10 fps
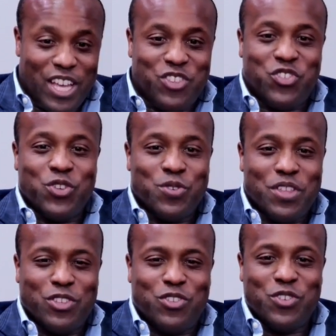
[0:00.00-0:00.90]
really it
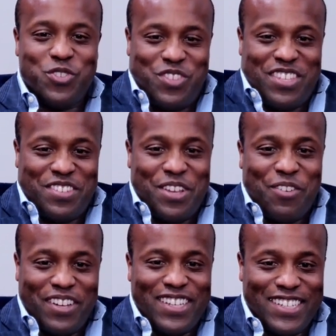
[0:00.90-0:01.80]
soothes it soothes the
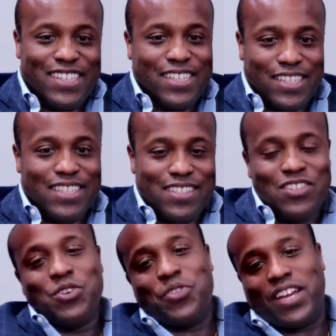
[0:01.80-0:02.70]
stomach. Yeah. It's
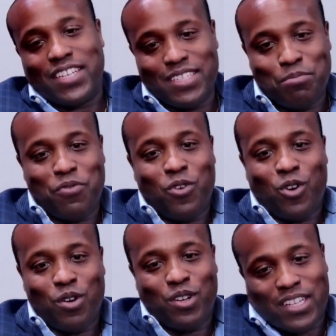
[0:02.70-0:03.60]
soothing. Yeah.
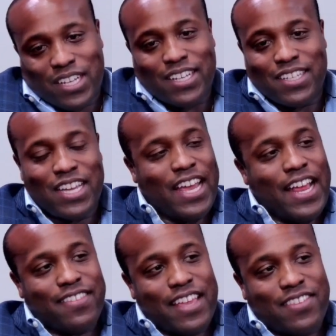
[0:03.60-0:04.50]
Before yeah. It,
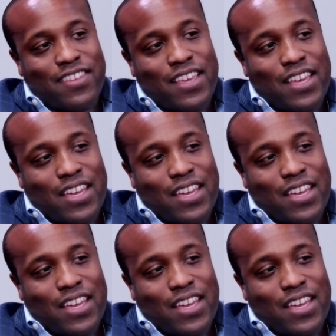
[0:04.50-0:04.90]
it's it's